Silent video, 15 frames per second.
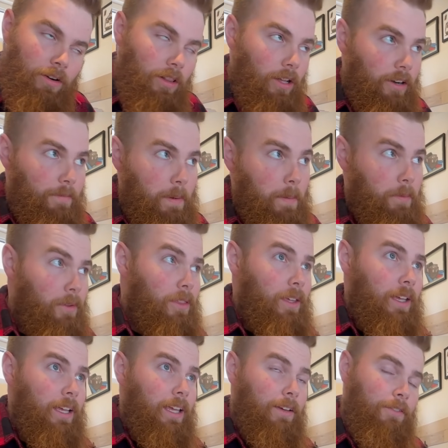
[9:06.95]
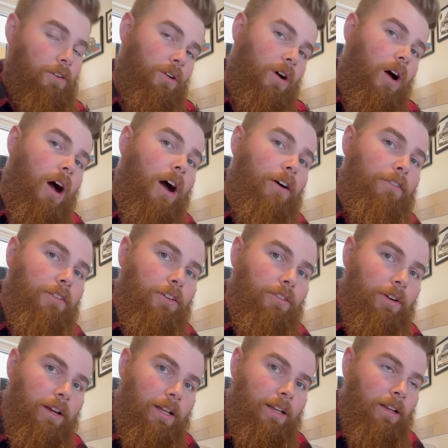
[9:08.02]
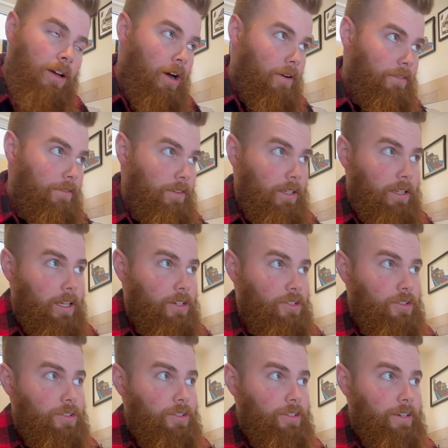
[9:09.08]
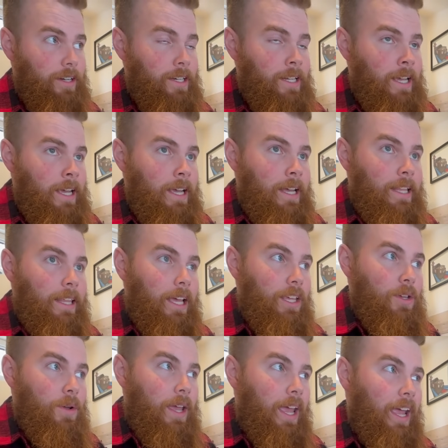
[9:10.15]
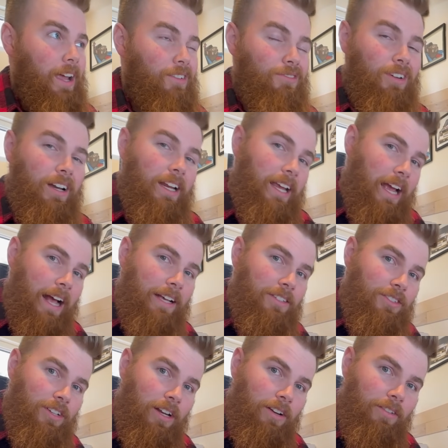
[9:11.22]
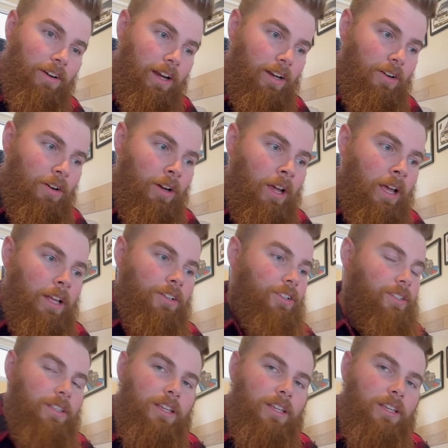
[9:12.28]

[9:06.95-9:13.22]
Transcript: A lot of people think if you're off grid, off of the electrical grid, that you can't run a gas generator. Just